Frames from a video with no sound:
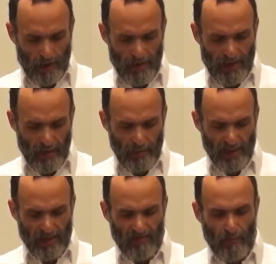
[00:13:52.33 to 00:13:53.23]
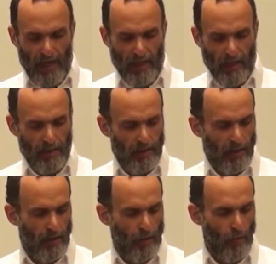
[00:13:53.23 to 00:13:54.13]
Our enemies have made us
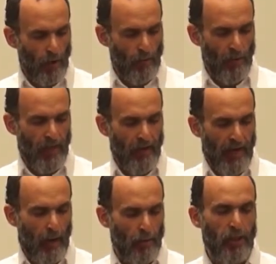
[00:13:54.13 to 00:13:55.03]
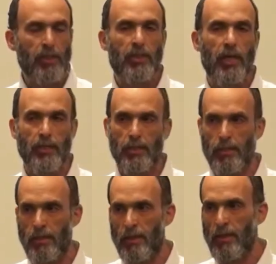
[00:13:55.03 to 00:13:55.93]
into one without our consent.
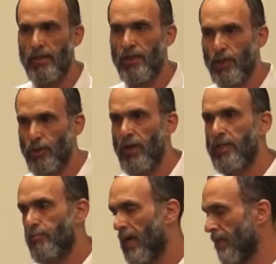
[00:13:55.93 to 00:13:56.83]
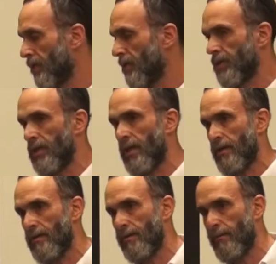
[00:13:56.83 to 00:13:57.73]
Distress binds us
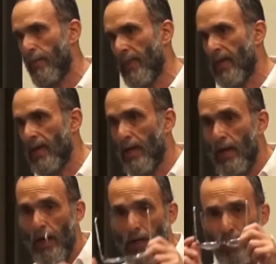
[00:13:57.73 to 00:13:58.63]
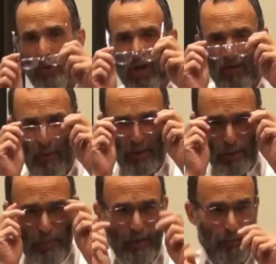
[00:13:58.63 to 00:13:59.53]
together. So you have a
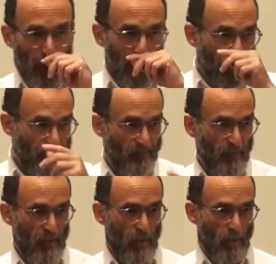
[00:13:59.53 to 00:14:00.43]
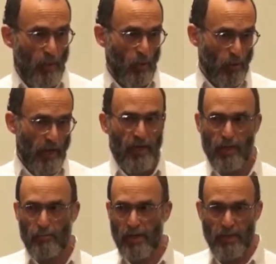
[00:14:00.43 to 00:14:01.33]
bunch of people who are
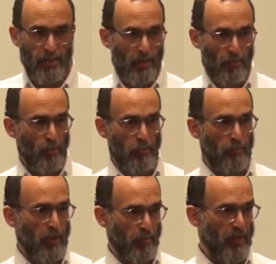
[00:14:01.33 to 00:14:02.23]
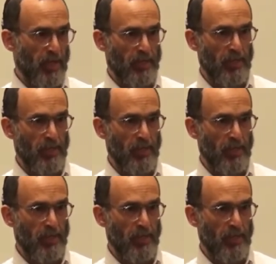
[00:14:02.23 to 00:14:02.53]
hated by the same group of people, the